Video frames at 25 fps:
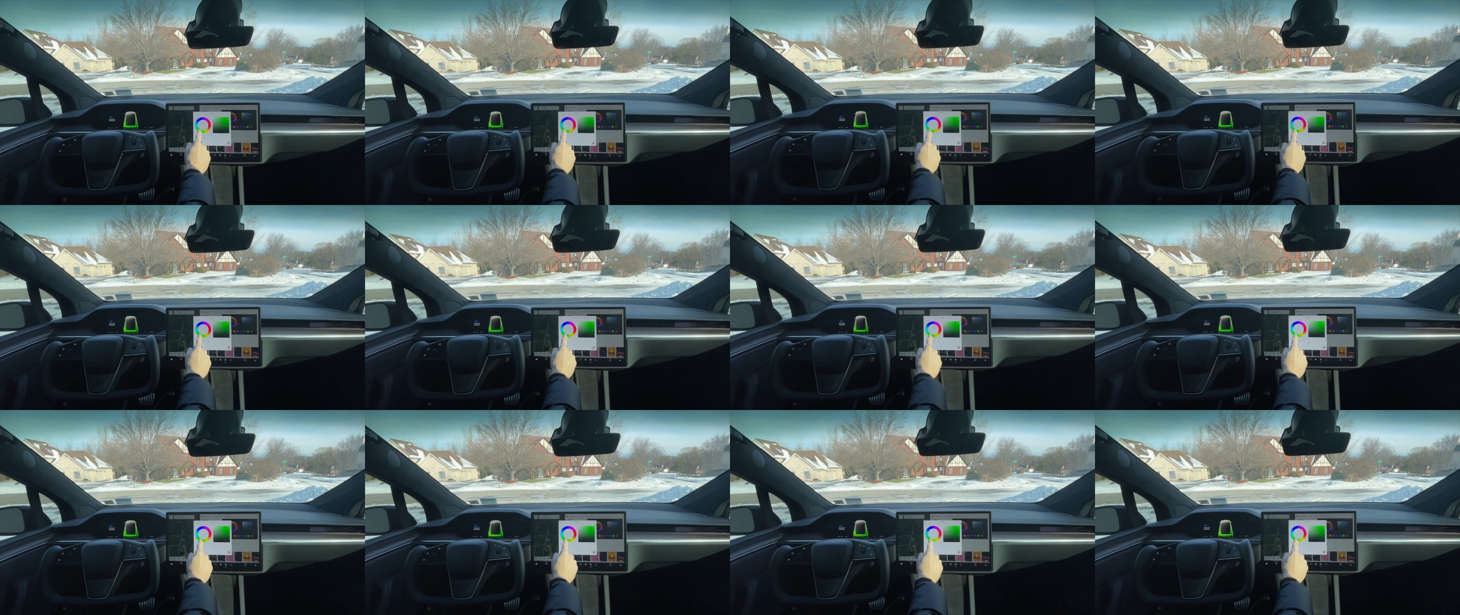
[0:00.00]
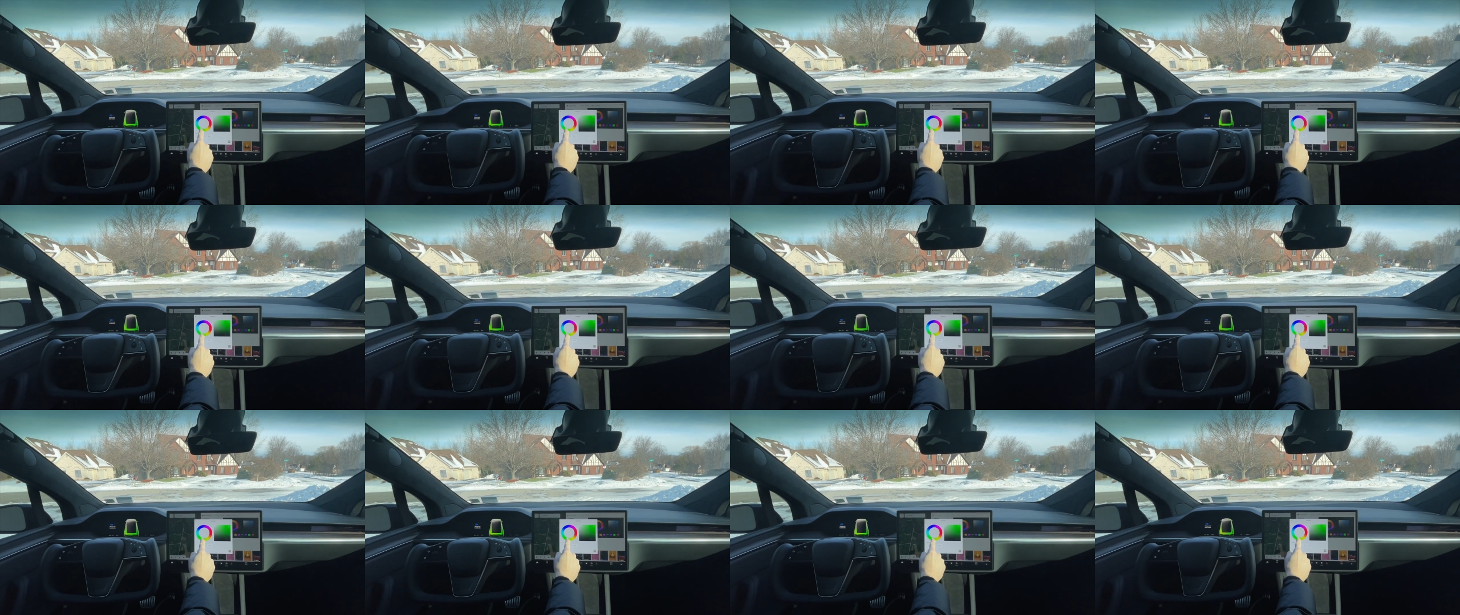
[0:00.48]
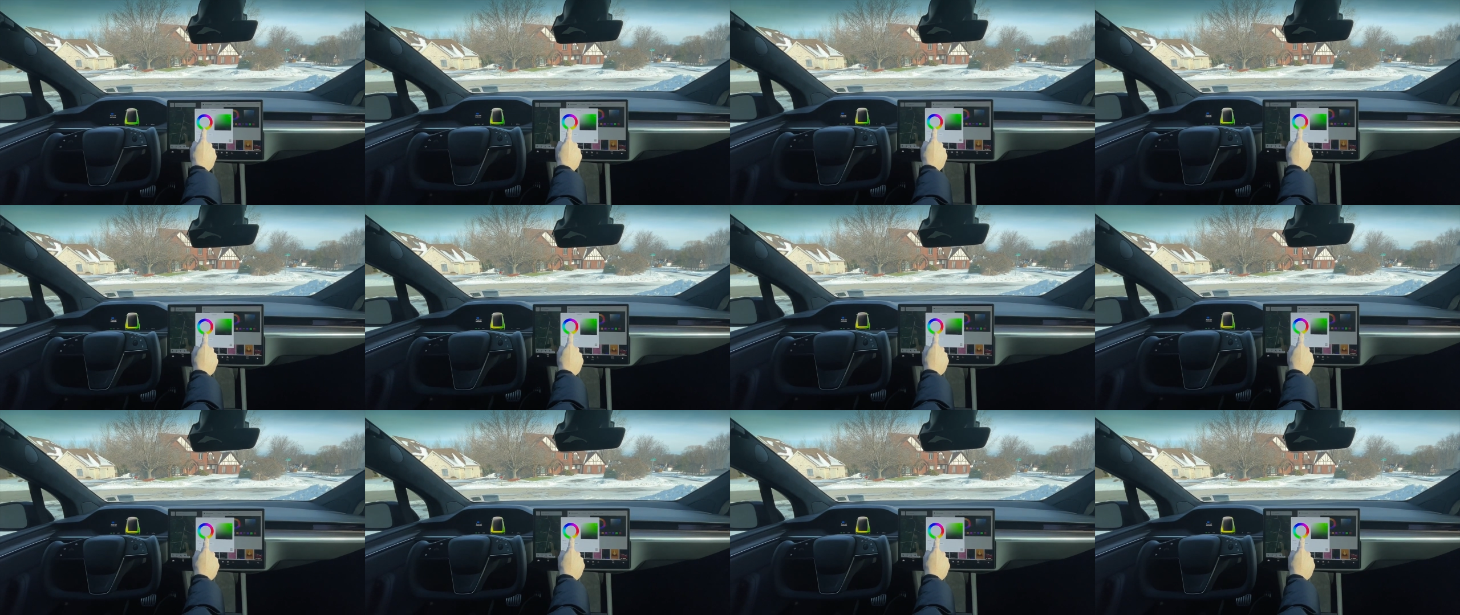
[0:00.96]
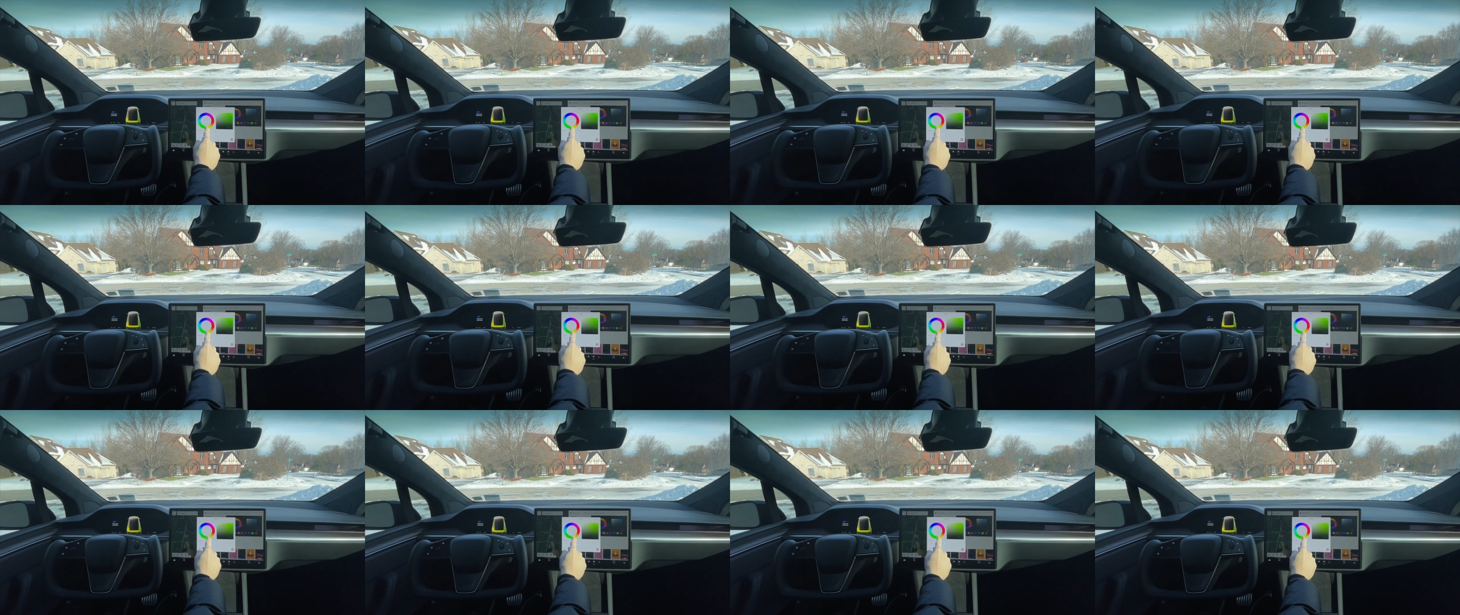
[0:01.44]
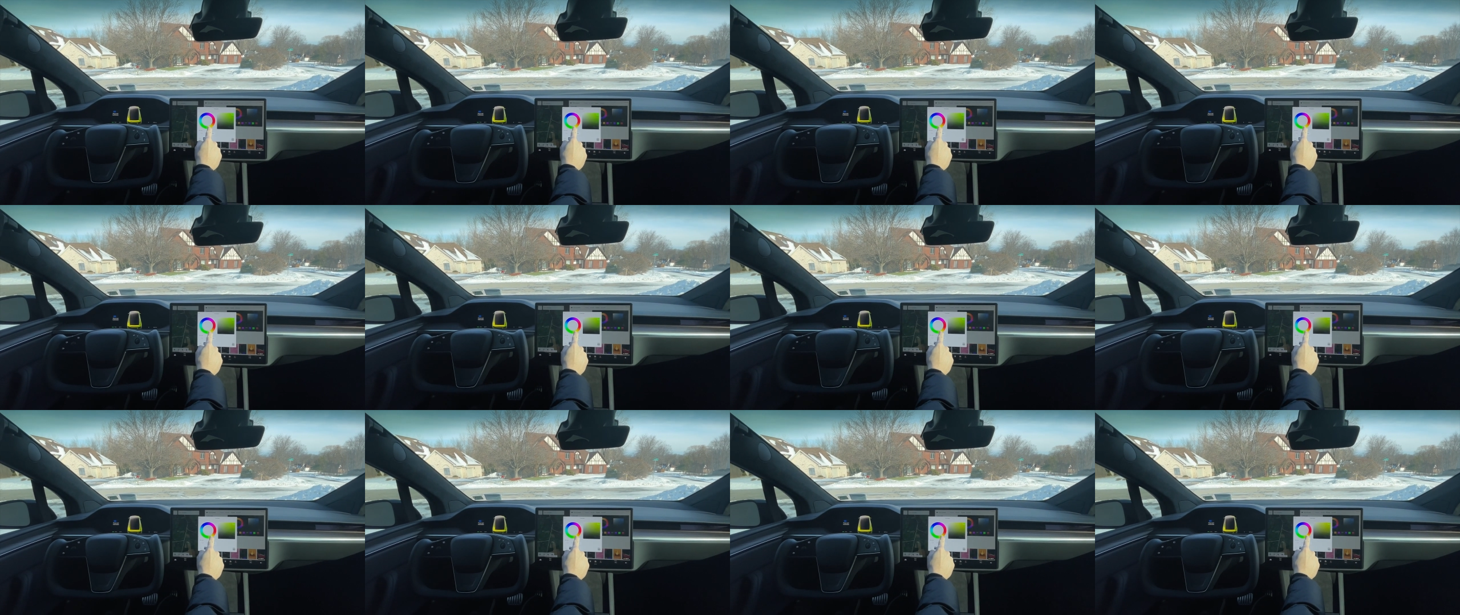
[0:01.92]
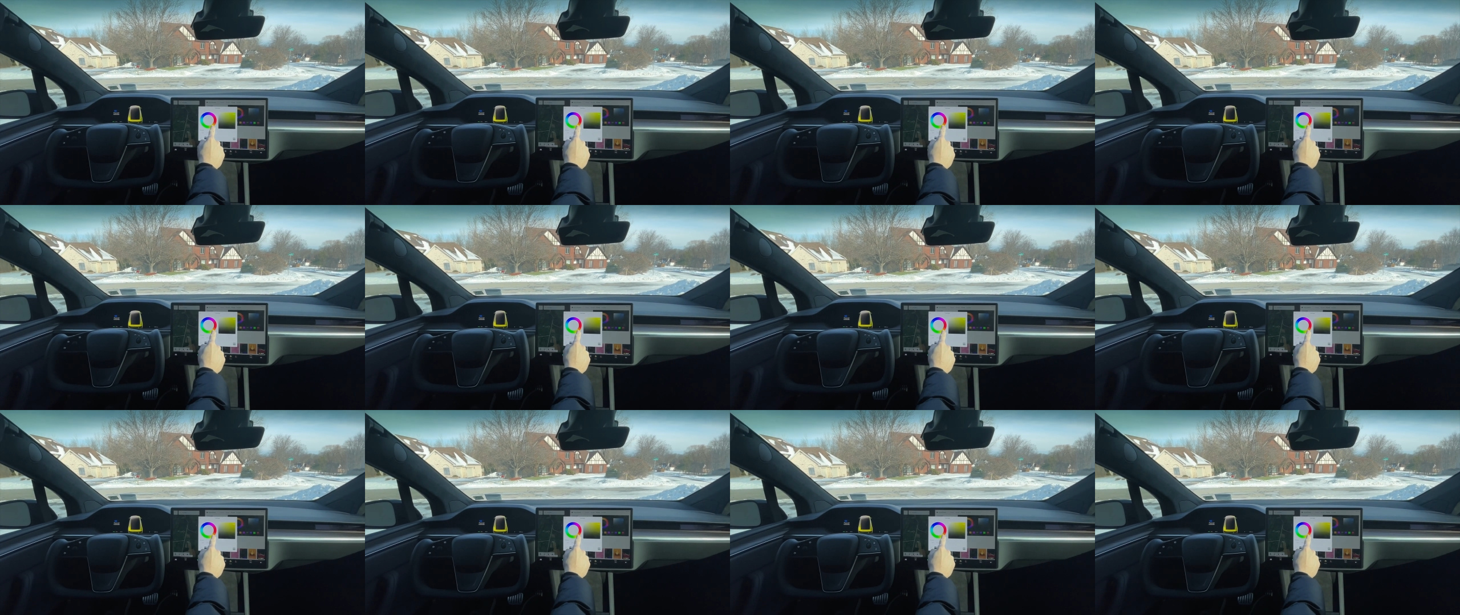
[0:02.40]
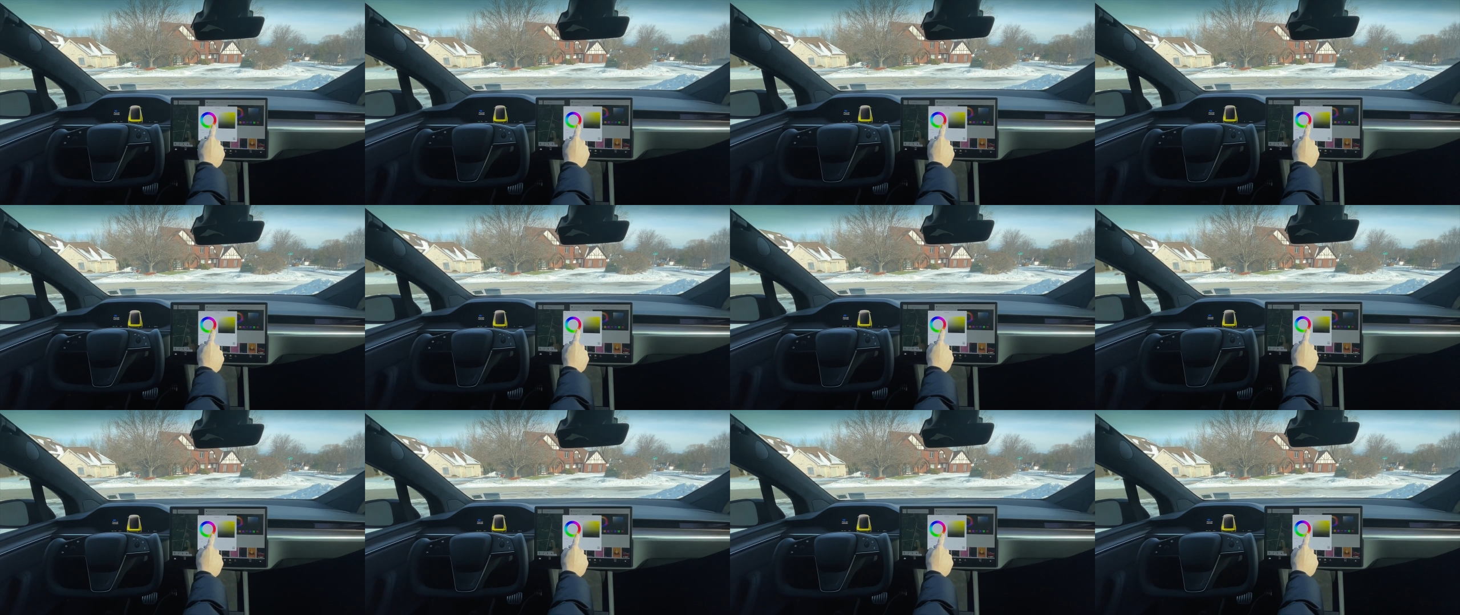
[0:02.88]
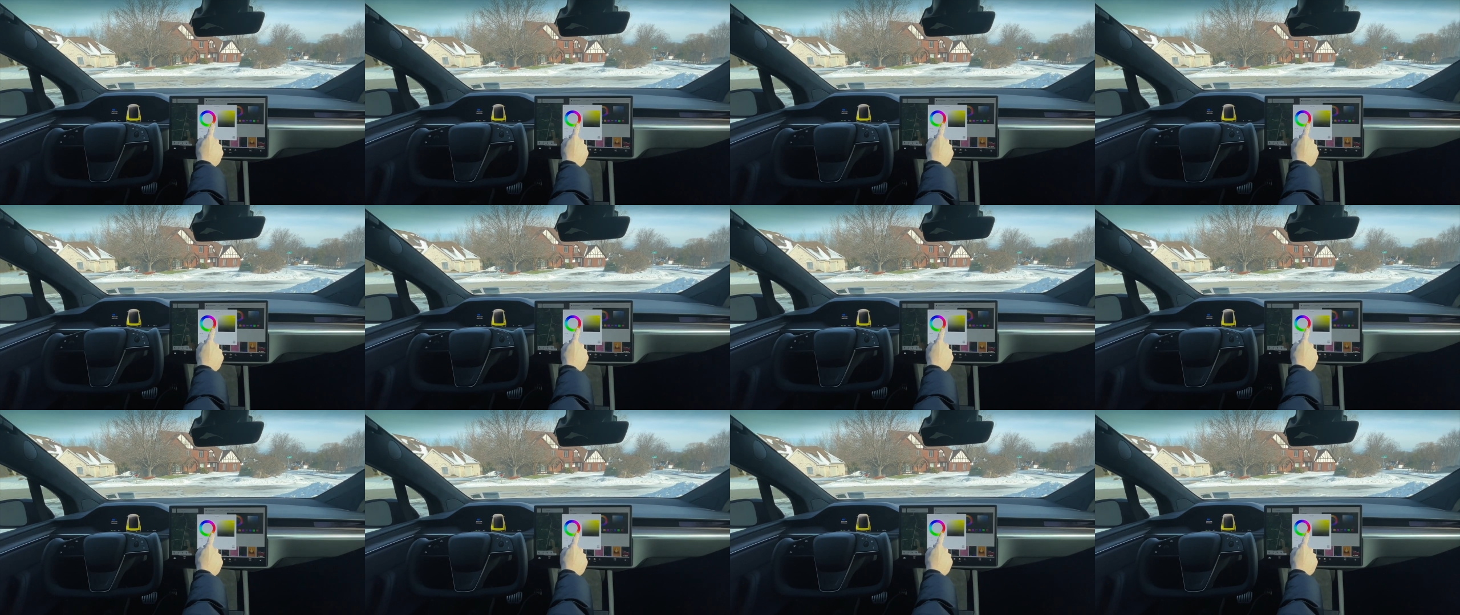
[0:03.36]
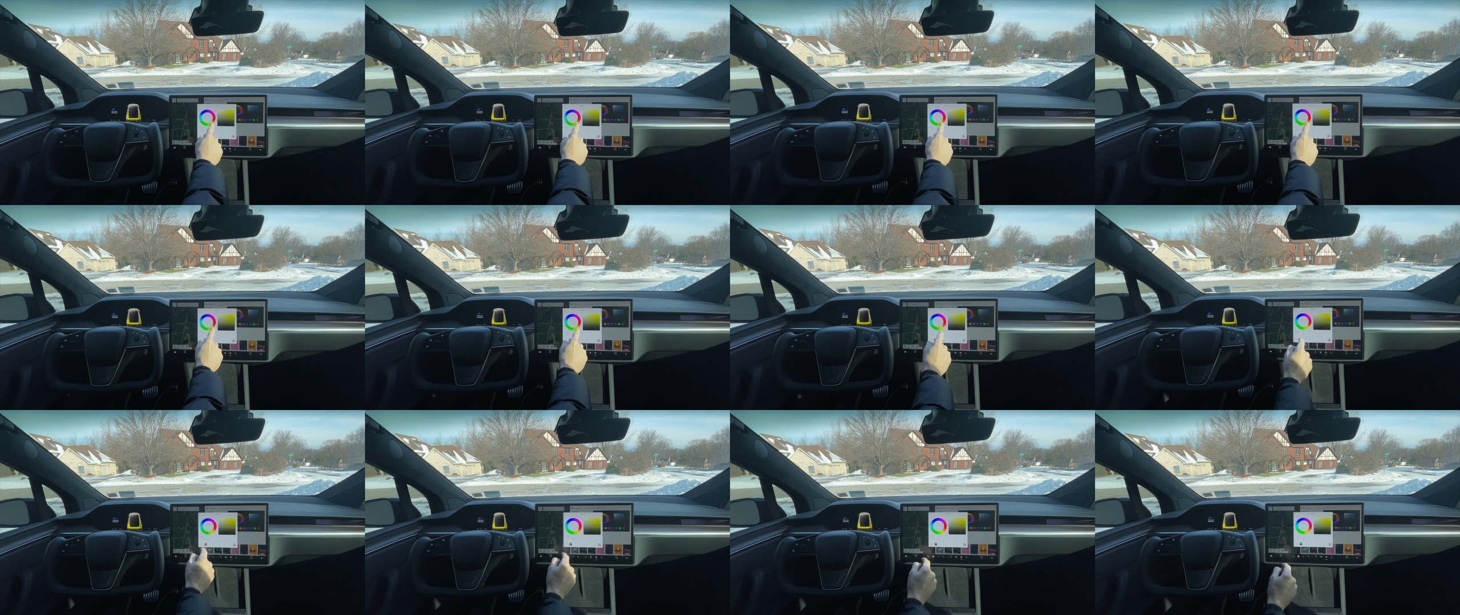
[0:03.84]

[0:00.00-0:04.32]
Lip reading: [unreadable: no face in view]